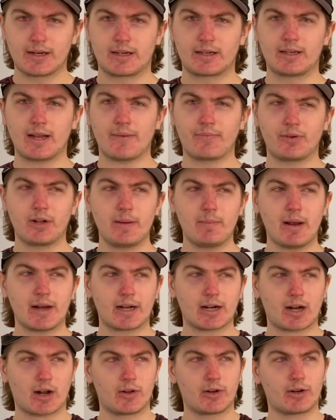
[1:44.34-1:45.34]
definitely make a
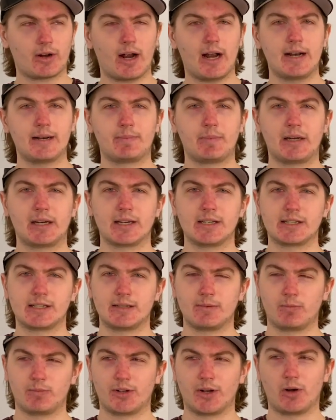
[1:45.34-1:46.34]
color guide, because
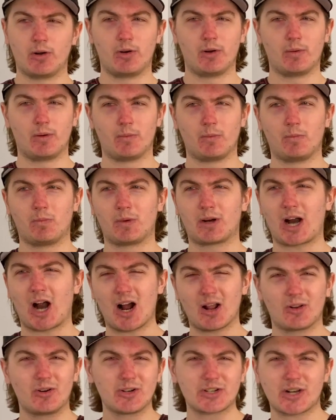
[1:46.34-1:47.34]
the
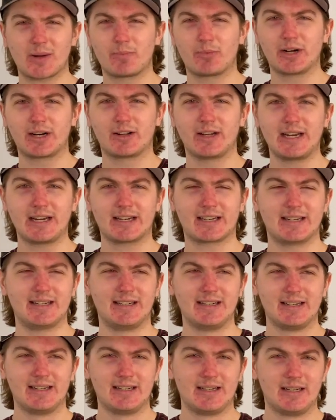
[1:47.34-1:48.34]
colors on BrickLink can